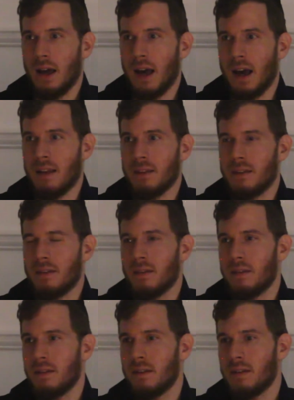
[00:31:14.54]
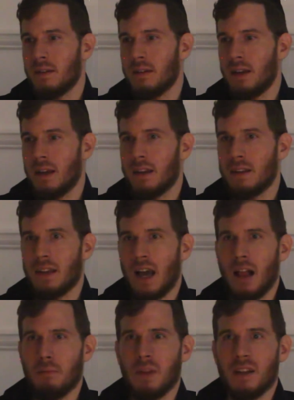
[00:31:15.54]
and the
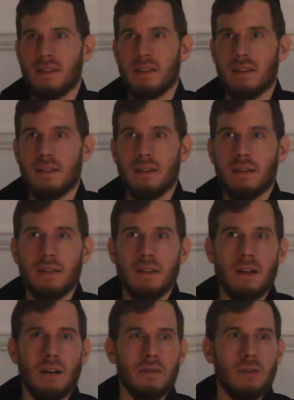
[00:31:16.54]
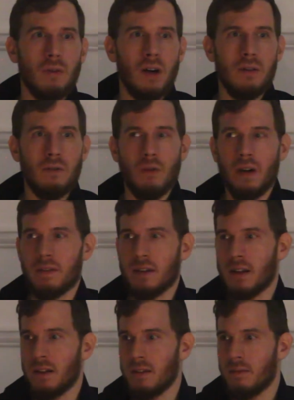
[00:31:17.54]
helplessness of the one who was
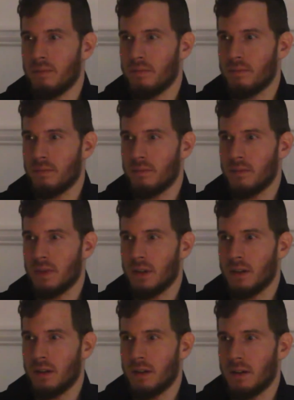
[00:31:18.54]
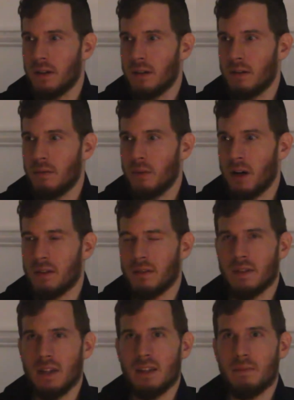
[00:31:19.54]
killed. Both
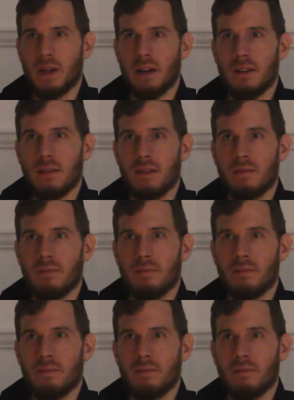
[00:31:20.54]
of these spirits